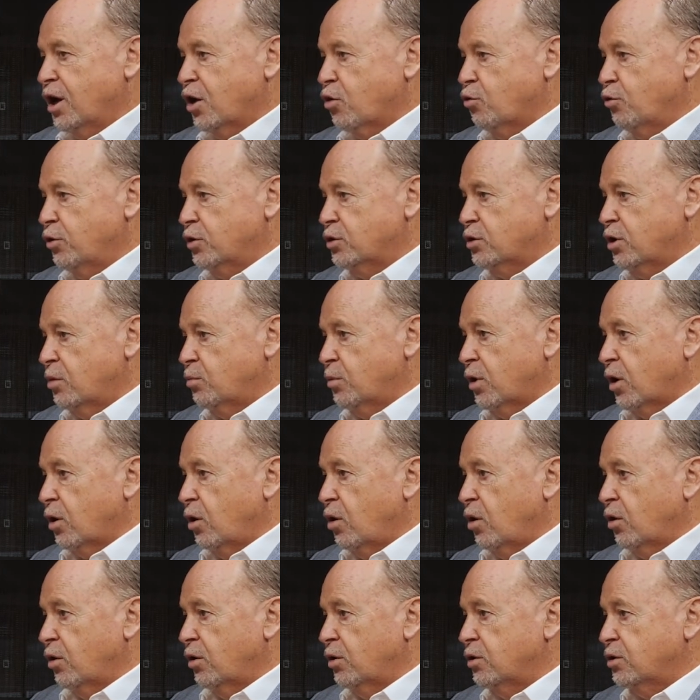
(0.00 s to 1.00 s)
Christine
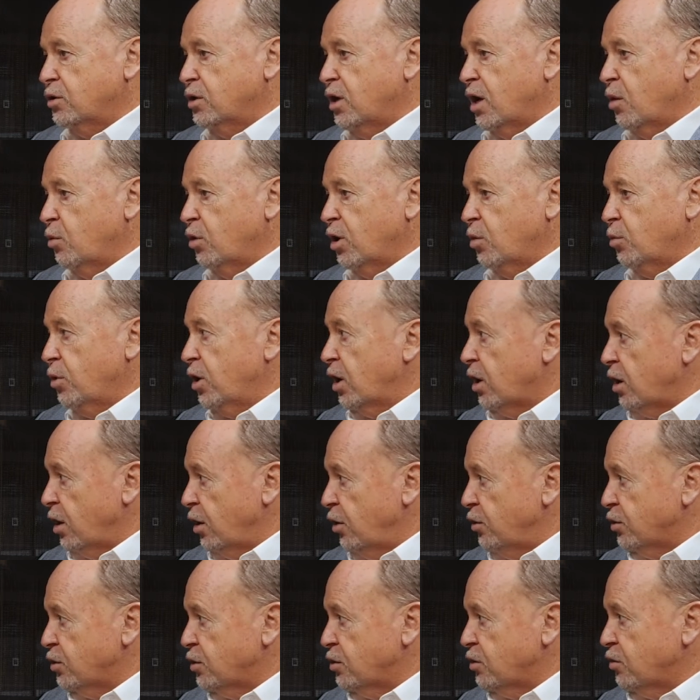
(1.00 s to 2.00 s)
McLaughlin's now one of my
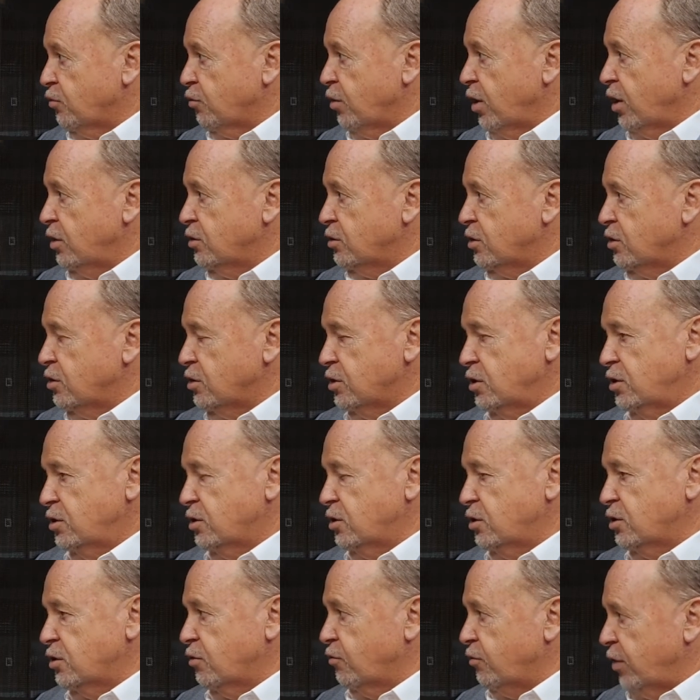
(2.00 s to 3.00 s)
closest friends, and she's
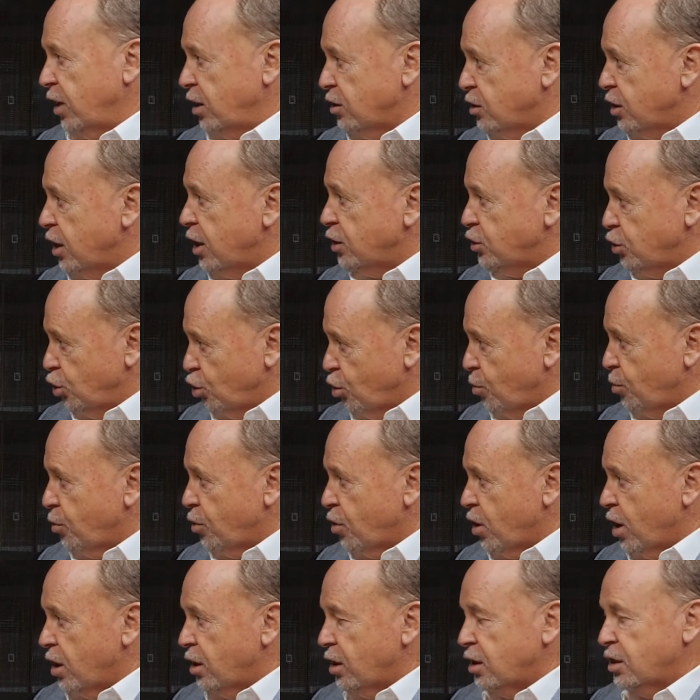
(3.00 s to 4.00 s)
just a fantastic
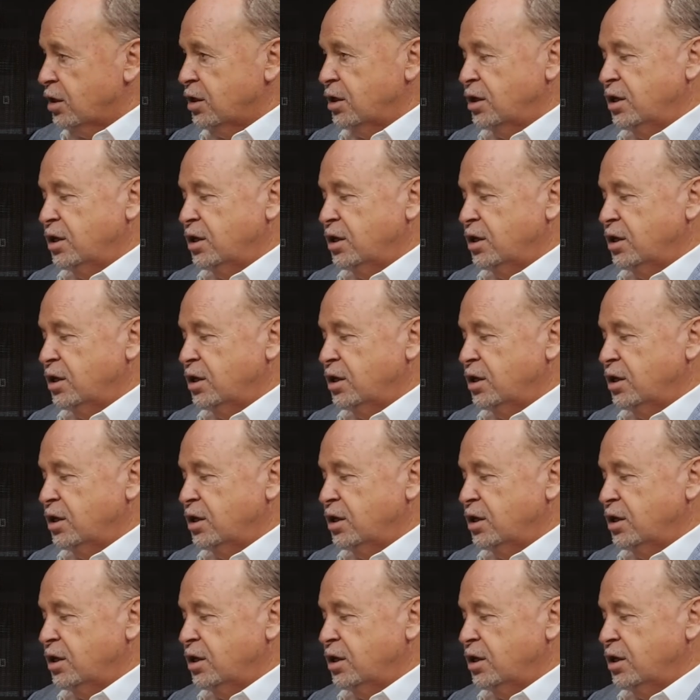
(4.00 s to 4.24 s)
operator.